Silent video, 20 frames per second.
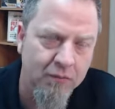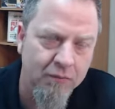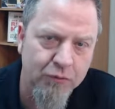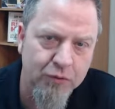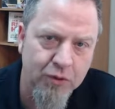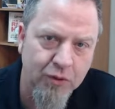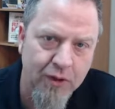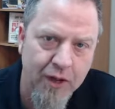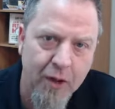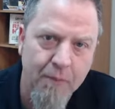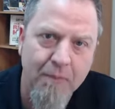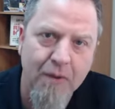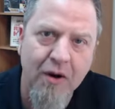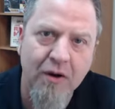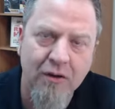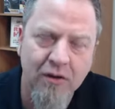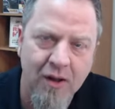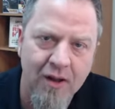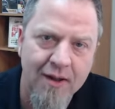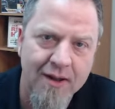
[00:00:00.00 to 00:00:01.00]
to help our
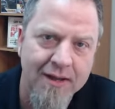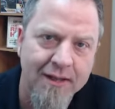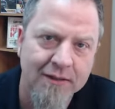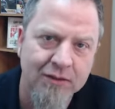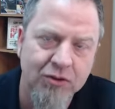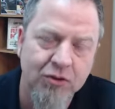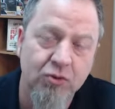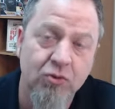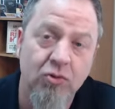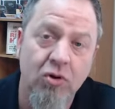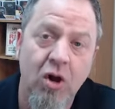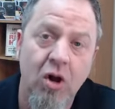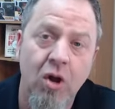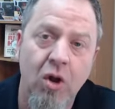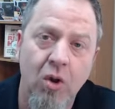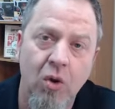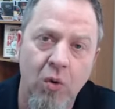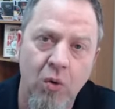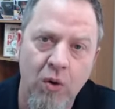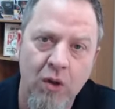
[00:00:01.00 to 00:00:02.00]
clients
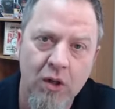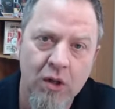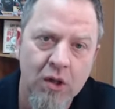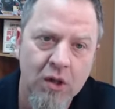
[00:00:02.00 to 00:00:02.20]
grow